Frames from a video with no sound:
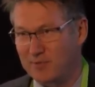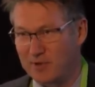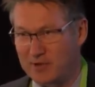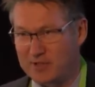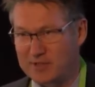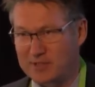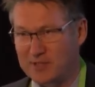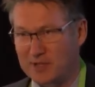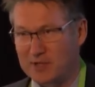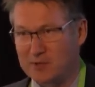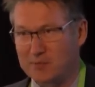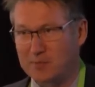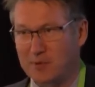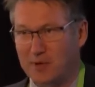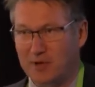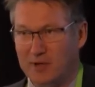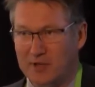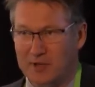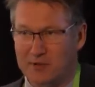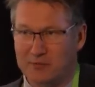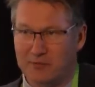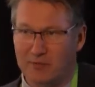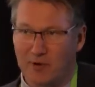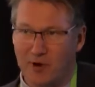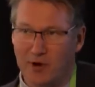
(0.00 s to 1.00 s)
is,
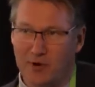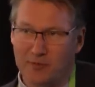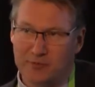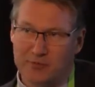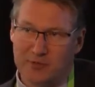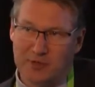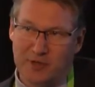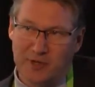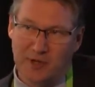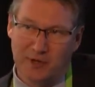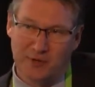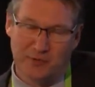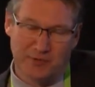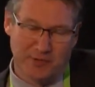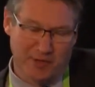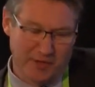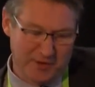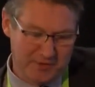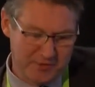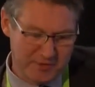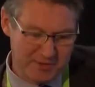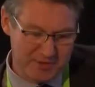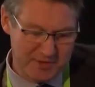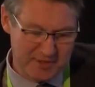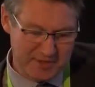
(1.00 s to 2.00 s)
intimately involved in health
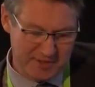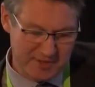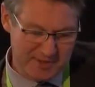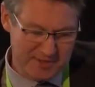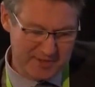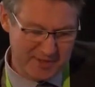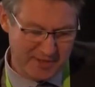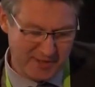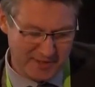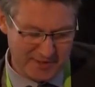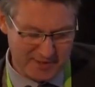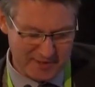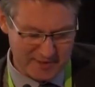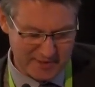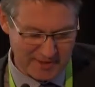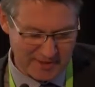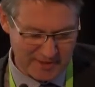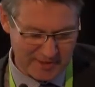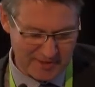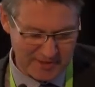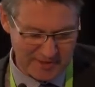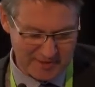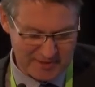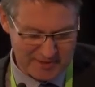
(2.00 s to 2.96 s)
literacy, so it's, uh,